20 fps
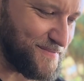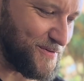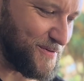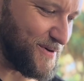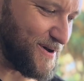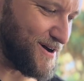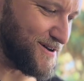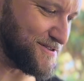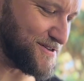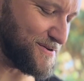we
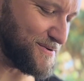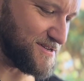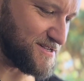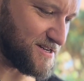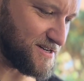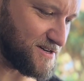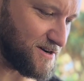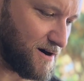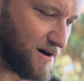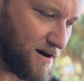all do as
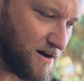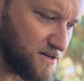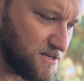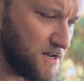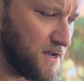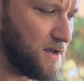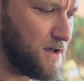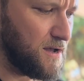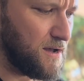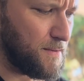guitarists.
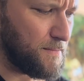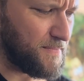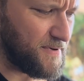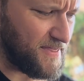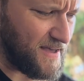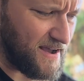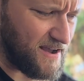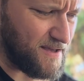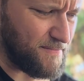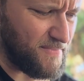But
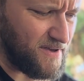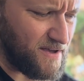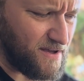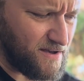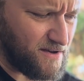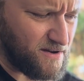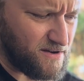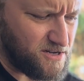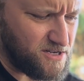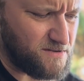that can be a
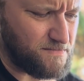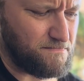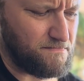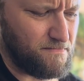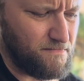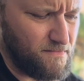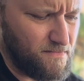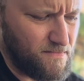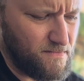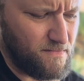good
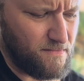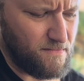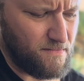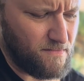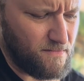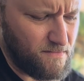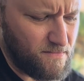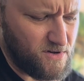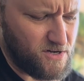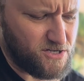
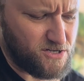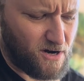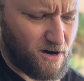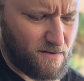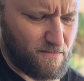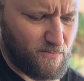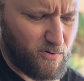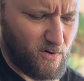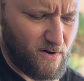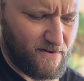
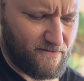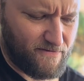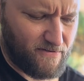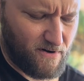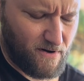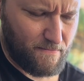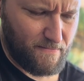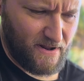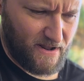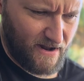starting point
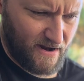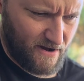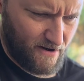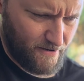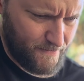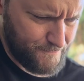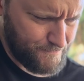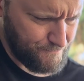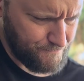for a beginner.